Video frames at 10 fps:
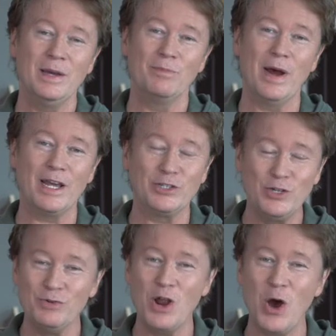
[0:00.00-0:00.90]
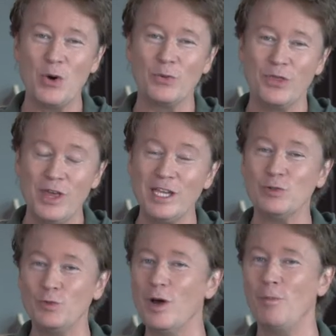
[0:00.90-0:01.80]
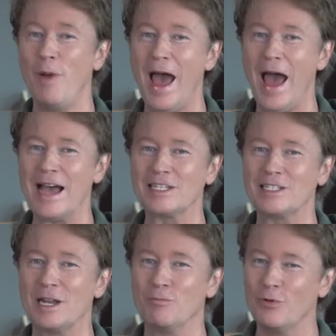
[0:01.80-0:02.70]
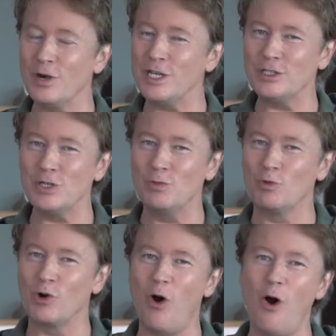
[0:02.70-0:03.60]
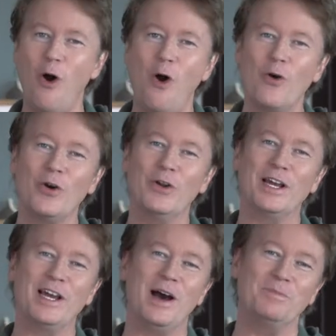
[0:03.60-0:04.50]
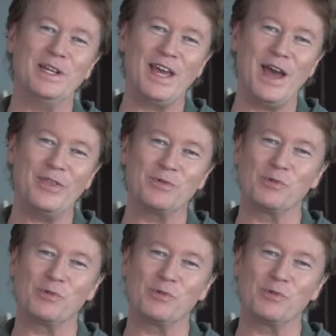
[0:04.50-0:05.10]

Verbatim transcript: But as you know, this will pass, and pretty soon we're all going to come together.